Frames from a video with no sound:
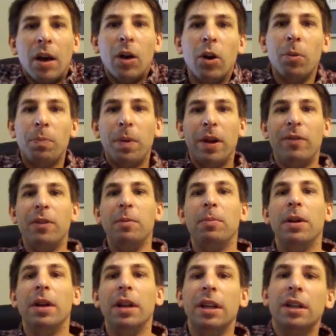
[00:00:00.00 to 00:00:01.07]
Hope
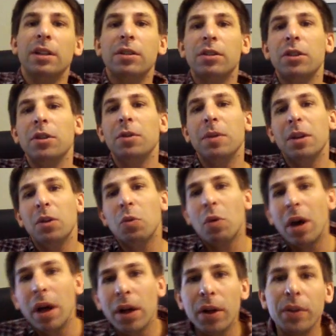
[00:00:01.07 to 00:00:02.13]
everybody is doing
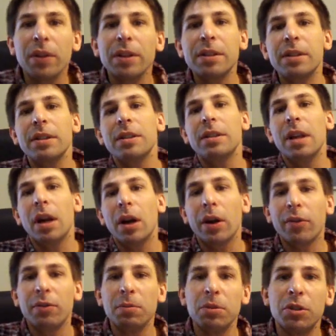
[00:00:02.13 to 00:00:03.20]
well. This is
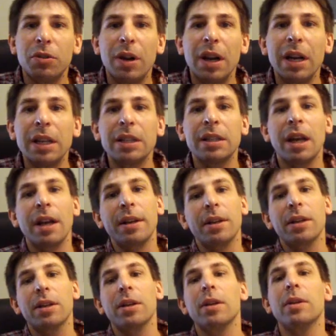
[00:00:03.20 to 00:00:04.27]
Derek from Trade
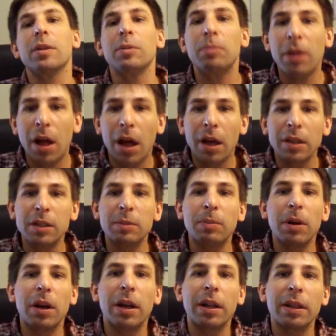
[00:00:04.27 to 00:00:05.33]
Technicals
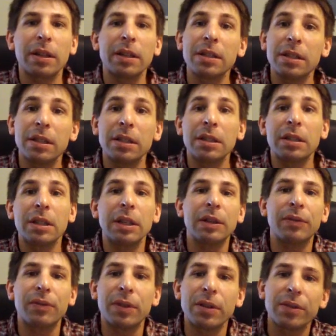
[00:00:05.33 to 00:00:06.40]
Blogspot. This is the
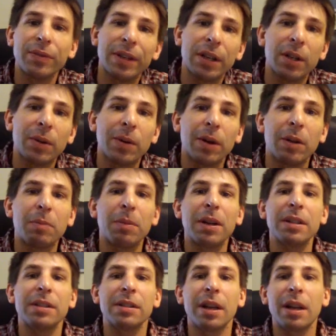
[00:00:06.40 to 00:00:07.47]
first video on
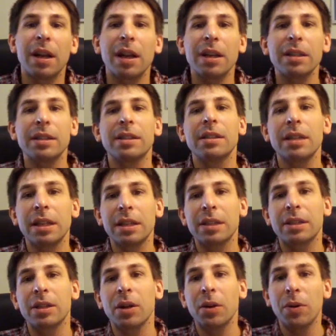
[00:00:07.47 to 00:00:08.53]
my
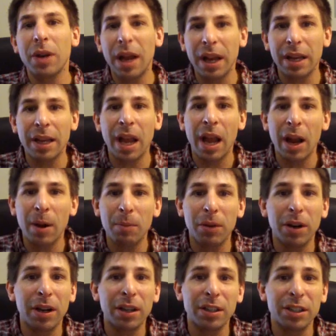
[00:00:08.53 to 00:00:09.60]
ZI-6 Kodak
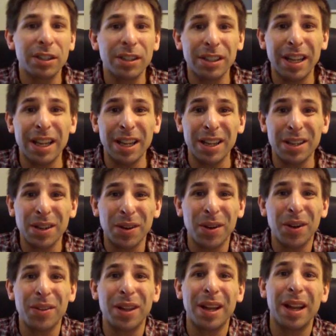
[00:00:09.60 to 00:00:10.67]
camera. Just to let you
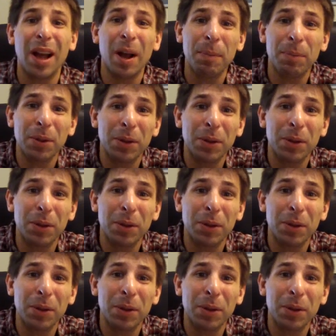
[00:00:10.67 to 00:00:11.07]
know, they